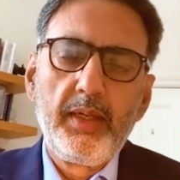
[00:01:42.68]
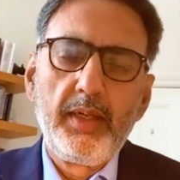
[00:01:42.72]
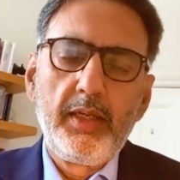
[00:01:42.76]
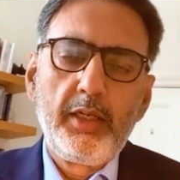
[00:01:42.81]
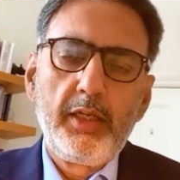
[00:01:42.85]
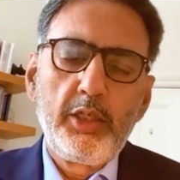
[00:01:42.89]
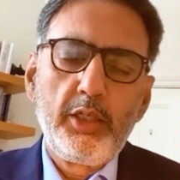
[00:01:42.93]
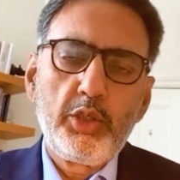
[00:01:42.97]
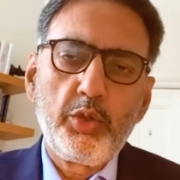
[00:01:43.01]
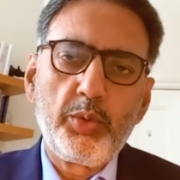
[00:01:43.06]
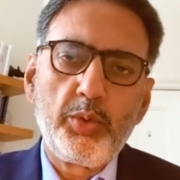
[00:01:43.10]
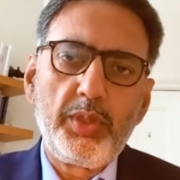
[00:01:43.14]

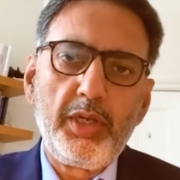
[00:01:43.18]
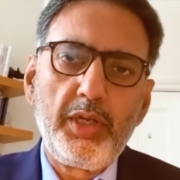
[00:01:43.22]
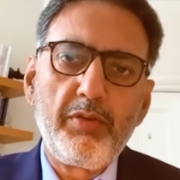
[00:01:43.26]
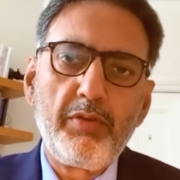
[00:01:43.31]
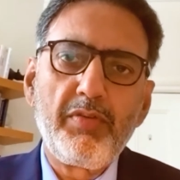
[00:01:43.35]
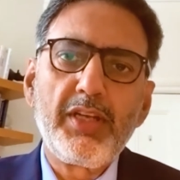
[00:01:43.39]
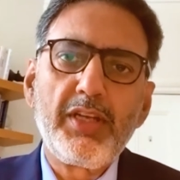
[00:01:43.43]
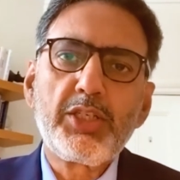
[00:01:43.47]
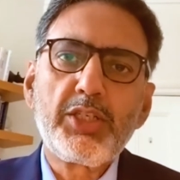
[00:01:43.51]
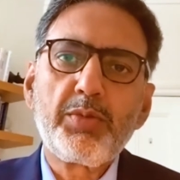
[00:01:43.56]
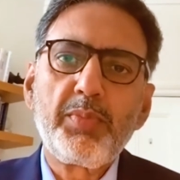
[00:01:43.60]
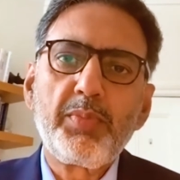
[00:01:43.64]
So the
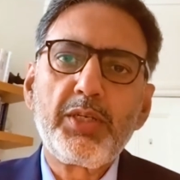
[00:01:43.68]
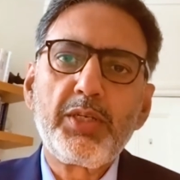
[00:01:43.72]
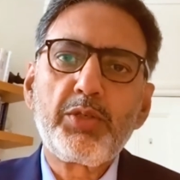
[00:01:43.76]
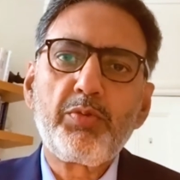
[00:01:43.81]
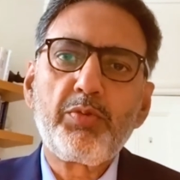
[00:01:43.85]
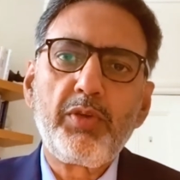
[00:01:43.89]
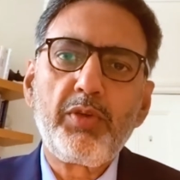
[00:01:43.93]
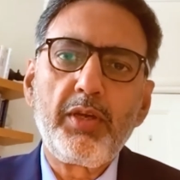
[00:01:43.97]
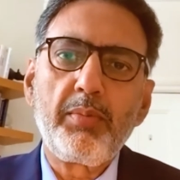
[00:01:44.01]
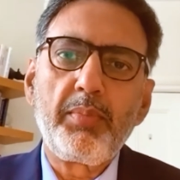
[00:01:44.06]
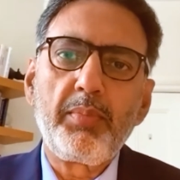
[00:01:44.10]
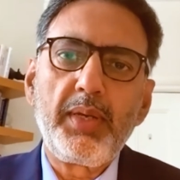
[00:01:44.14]
investments
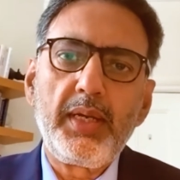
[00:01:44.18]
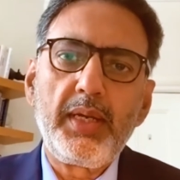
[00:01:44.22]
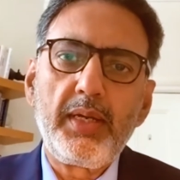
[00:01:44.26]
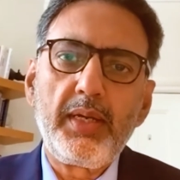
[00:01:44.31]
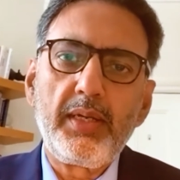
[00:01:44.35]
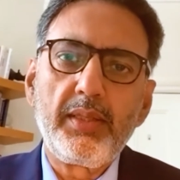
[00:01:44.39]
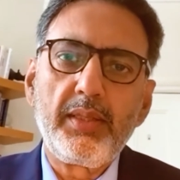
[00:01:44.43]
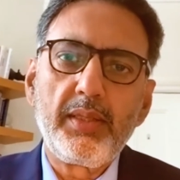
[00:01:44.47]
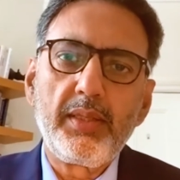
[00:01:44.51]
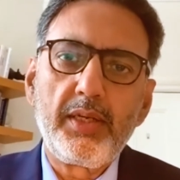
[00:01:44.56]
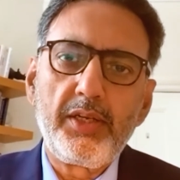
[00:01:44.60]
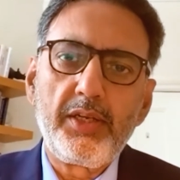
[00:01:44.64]
we have made
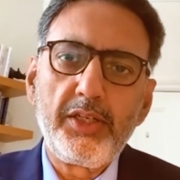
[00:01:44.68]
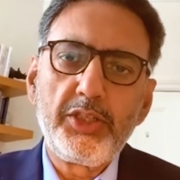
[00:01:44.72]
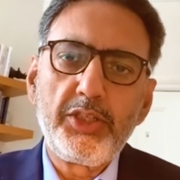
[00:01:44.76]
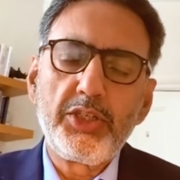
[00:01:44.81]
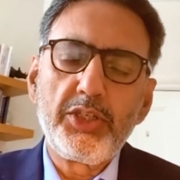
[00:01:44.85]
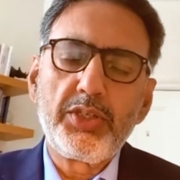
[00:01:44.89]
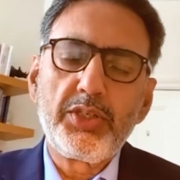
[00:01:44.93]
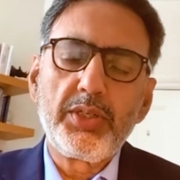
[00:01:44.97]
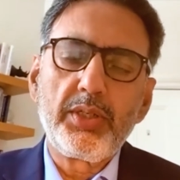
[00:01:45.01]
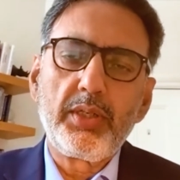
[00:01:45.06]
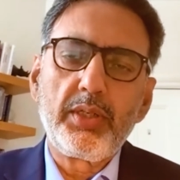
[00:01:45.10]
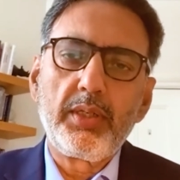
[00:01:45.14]
in the
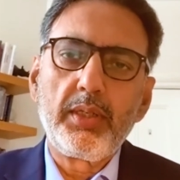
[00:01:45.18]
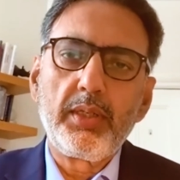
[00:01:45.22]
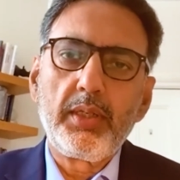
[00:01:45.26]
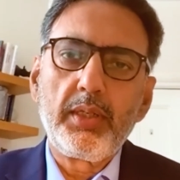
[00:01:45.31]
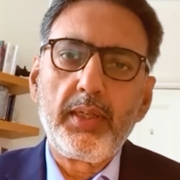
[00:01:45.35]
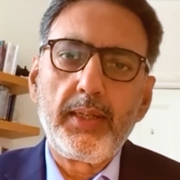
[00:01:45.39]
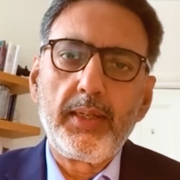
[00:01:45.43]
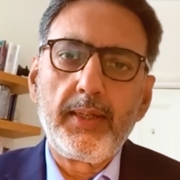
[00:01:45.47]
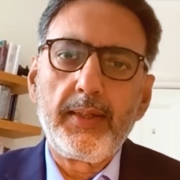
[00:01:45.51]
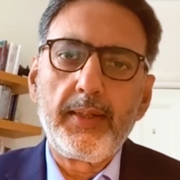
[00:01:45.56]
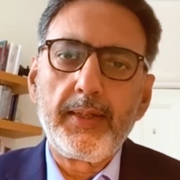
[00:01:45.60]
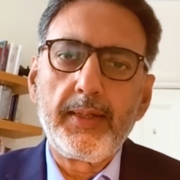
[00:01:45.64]
digital
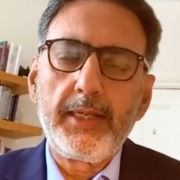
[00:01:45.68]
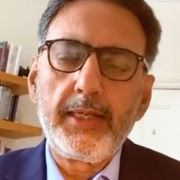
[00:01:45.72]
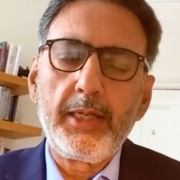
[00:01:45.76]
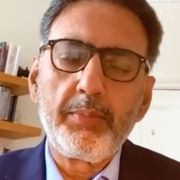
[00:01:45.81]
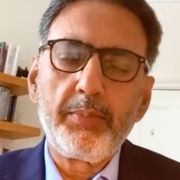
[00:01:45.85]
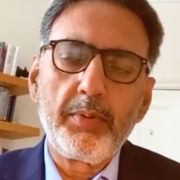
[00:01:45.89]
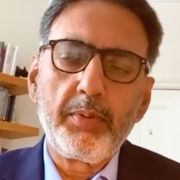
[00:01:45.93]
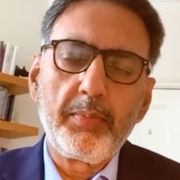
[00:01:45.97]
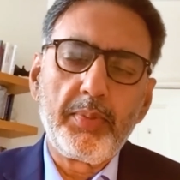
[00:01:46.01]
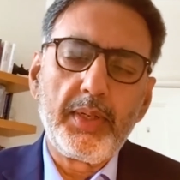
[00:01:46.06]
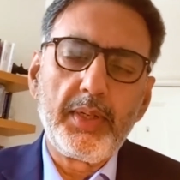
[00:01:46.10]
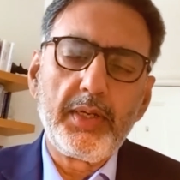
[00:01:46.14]

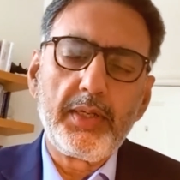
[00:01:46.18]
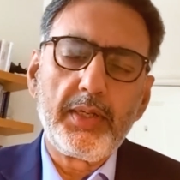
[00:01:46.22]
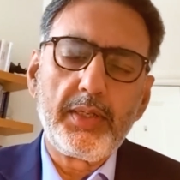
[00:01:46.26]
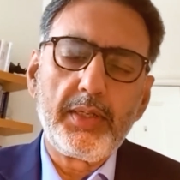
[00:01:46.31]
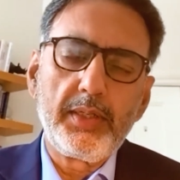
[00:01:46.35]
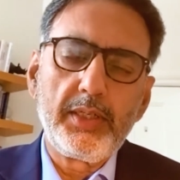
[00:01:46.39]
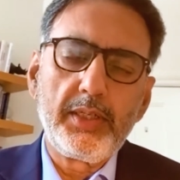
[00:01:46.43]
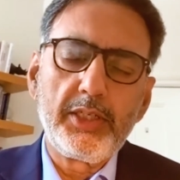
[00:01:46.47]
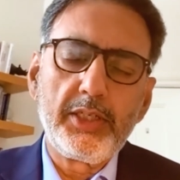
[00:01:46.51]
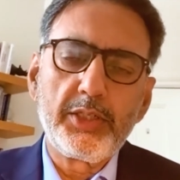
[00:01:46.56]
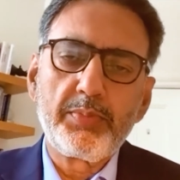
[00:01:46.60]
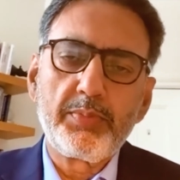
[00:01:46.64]

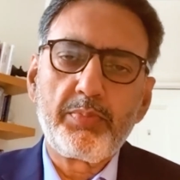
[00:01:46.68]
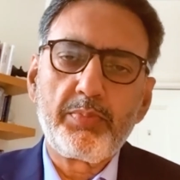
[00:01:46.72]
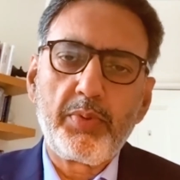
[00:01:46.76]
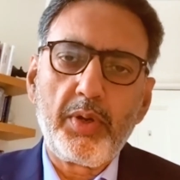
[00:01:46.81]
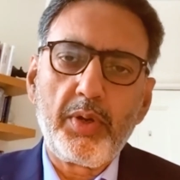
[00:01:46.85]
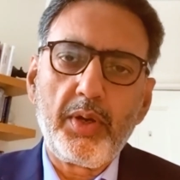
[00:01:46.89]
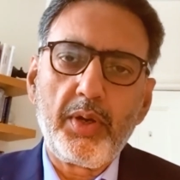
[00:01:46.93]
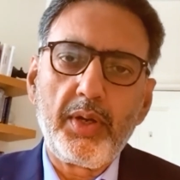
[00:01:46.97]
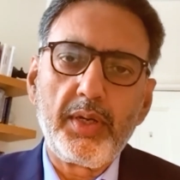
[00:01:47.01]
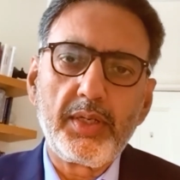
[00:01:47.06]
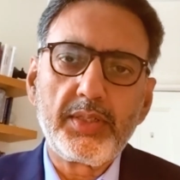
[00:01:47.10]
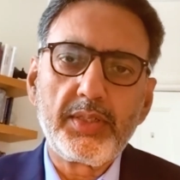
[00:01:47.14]
capabilities,
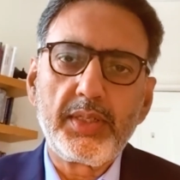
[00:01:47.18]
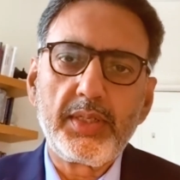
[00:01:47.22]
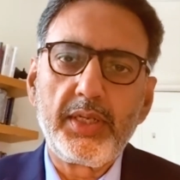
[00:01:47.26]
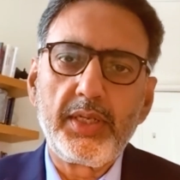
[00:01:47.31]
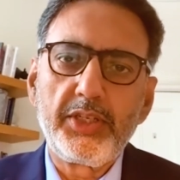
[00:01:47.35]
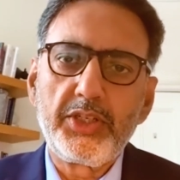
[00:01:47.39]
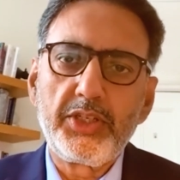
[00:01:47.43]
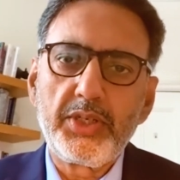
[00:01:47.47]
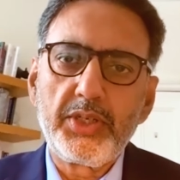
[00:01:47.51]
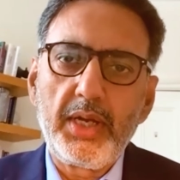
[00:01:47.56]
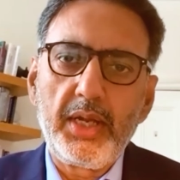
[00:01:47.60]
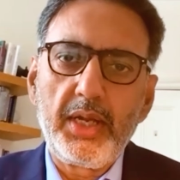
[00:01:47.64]
products,
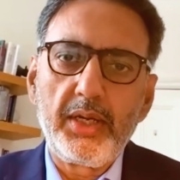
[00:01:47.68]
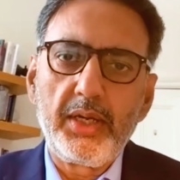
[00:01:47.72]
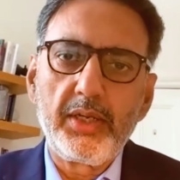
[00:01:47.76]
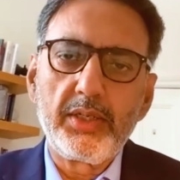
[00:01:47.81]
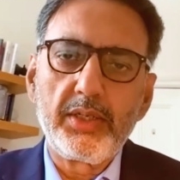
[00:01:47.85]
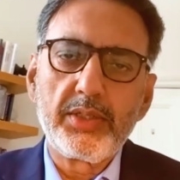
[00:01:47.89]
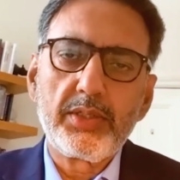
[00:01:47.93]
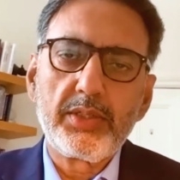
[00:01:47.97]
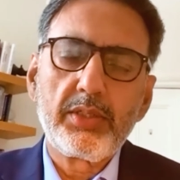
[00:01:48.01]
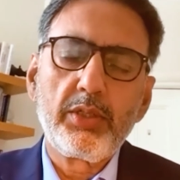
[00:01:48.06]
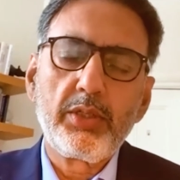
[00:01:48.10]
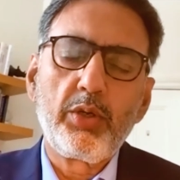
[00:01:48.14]
and
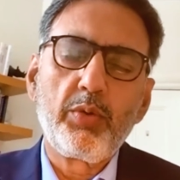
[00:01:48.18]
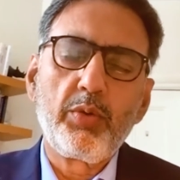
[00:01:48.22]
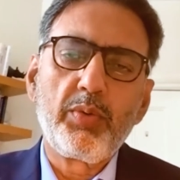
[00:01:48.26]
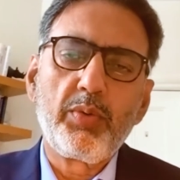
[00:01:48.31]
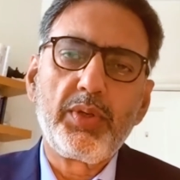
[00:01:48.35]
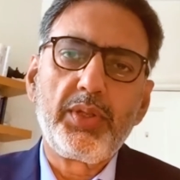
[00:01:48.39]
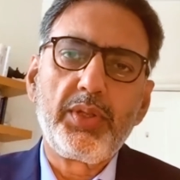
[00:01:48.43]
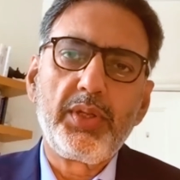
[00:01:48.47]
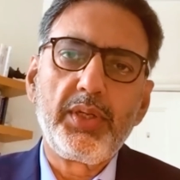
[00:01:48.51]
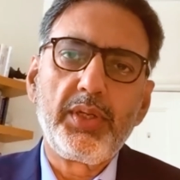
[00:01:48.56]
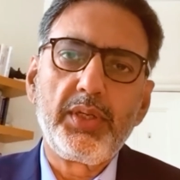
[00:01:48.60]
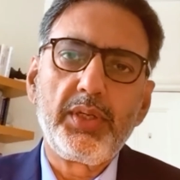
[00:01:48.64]
channels over
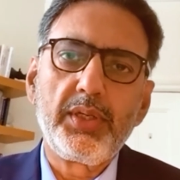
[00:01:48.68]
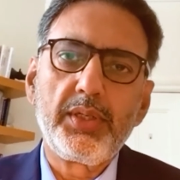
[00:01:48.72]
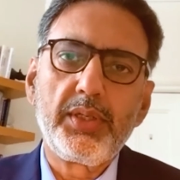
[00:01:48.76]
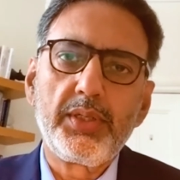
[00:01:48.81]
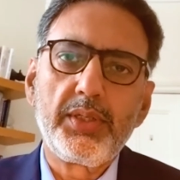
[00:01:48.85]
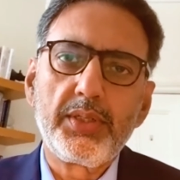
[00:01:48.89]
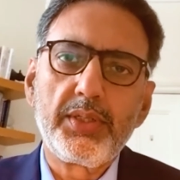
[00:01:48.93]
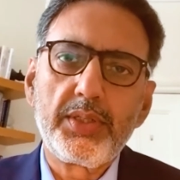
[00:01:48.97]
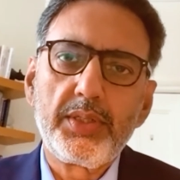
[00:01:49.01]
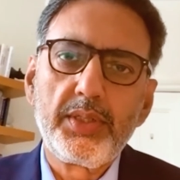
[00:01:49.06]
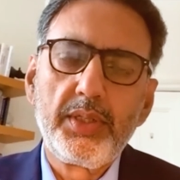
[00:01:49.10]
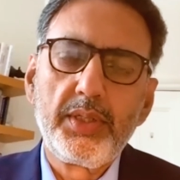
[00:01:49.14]
the
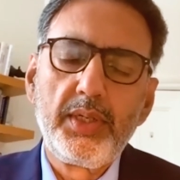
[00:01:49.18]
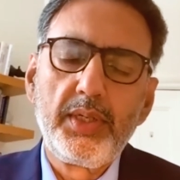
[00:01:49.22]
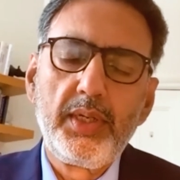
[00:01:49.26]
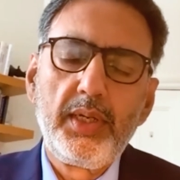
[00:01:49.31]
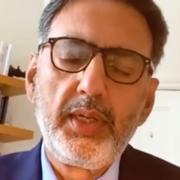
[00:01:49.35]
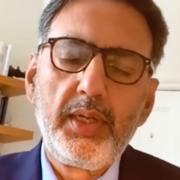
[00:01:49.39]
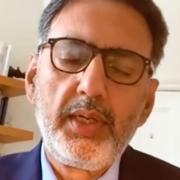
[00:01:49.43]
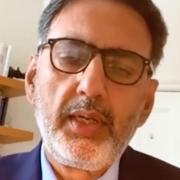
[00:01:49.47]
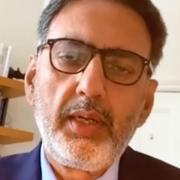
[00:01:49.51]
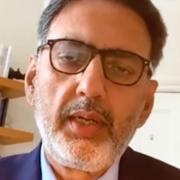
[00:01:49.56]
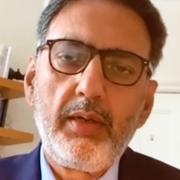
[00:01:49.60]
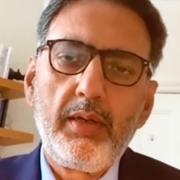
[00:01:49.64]
years
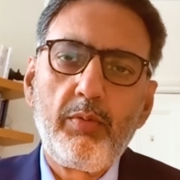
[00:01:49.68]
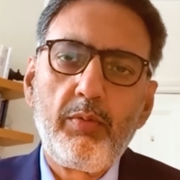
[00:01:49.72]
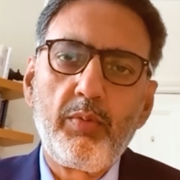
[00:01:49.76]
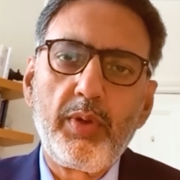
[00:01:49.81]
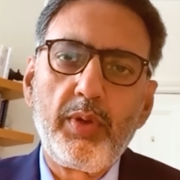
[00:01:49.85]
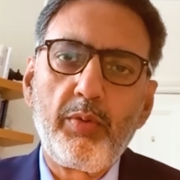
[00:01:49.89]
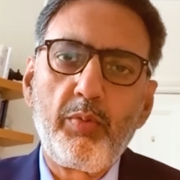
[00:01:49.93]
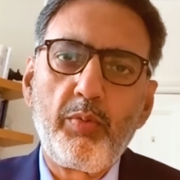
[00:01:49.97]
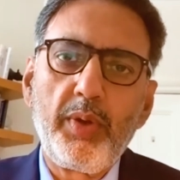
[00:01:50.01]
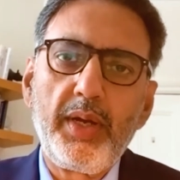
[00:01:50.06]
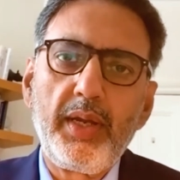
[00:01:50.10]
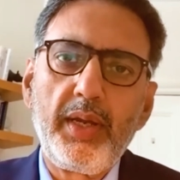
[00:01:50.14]

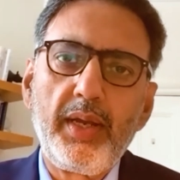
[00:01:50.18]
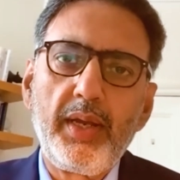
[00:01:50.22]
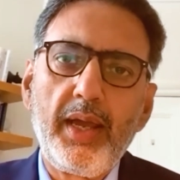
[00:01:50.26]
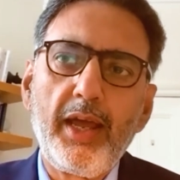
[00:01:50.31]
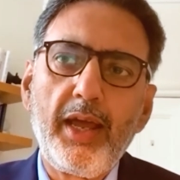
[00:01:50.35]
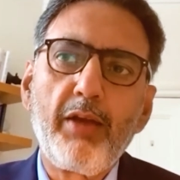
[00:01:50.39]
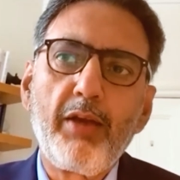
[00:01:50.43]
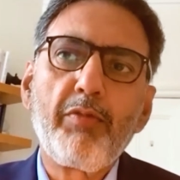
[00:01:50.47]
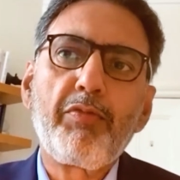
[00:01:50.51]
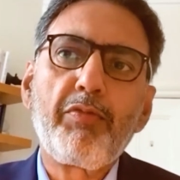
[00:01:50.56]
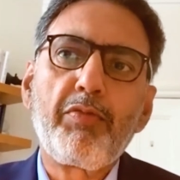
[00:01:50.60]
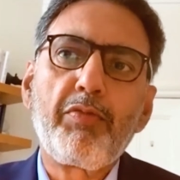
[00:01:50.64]
were very
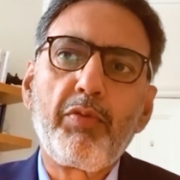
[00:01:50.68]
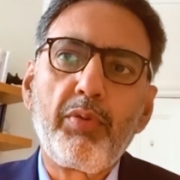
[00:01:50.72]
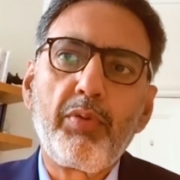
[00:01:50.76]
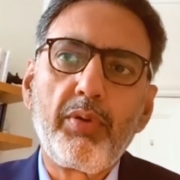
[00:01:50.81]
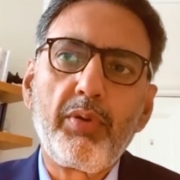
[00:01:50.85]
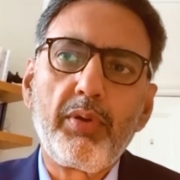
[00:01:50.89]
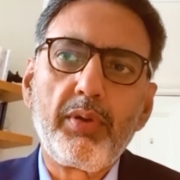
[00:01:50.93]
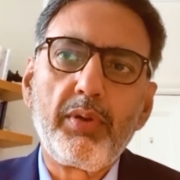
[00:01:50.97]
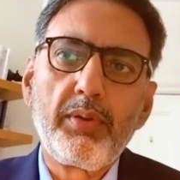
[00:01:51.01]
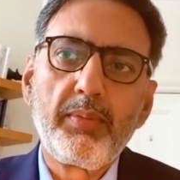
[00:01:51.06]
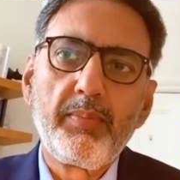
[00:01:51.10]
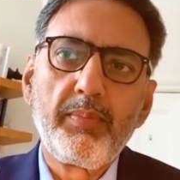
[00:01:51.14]

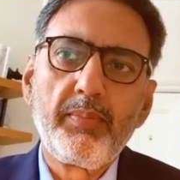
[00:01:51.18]
helpful